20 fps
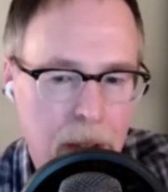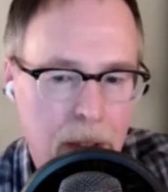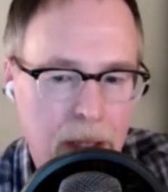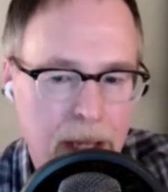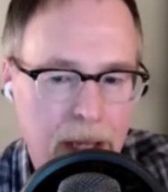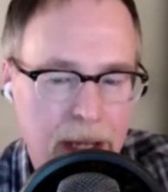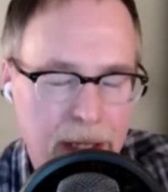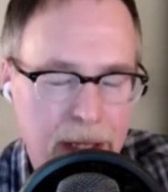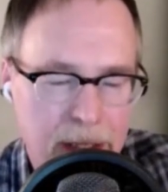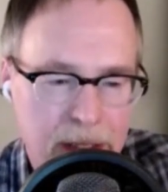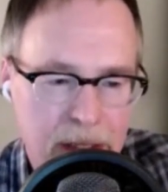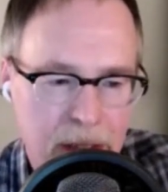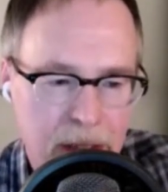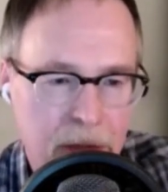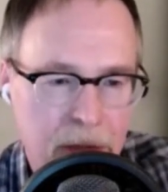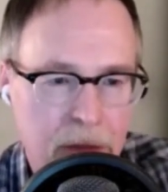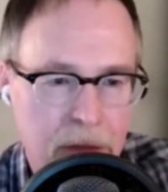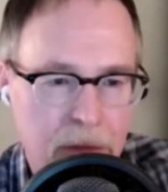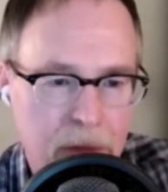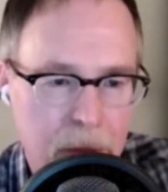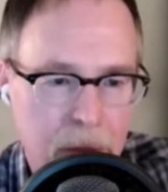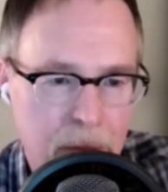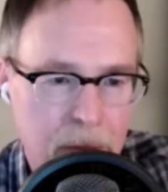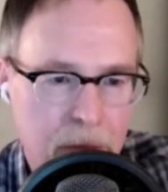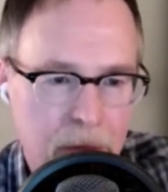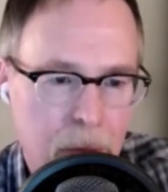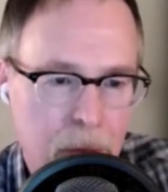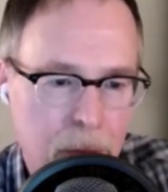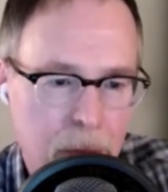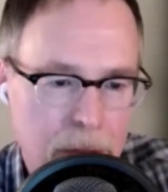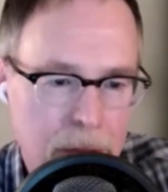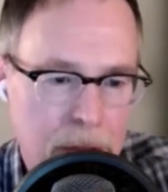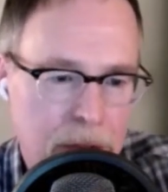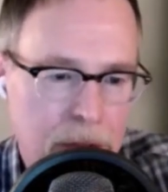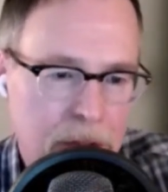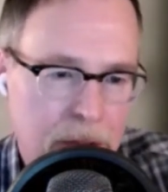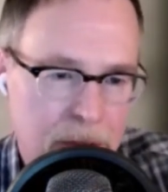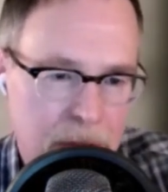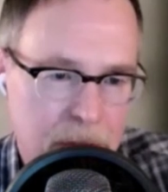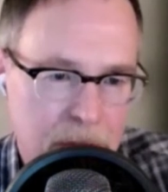had suffered from four years
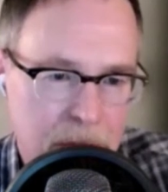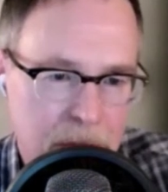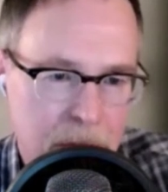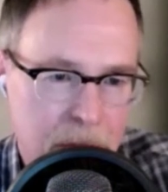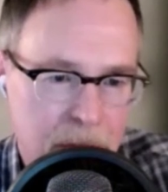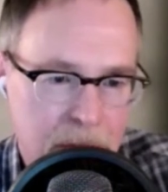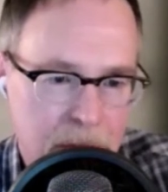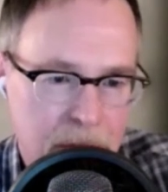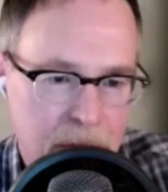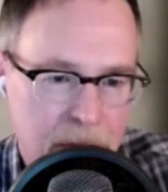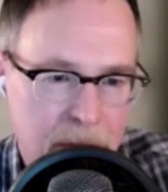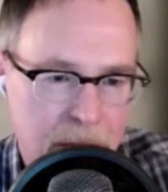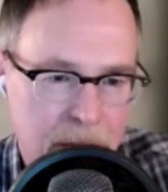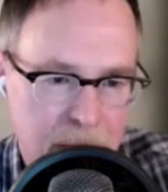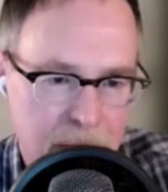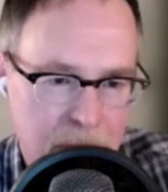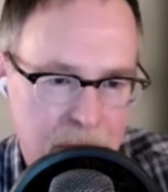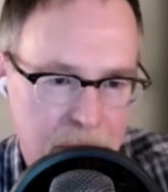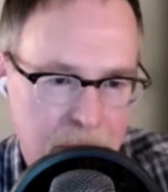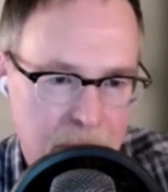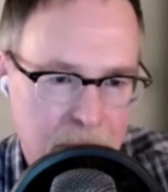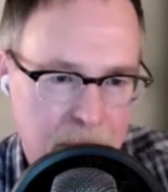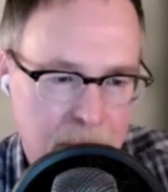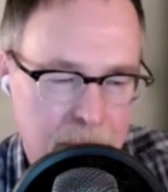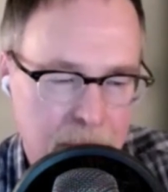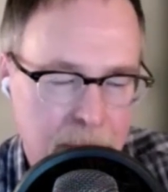of this aggressive cancer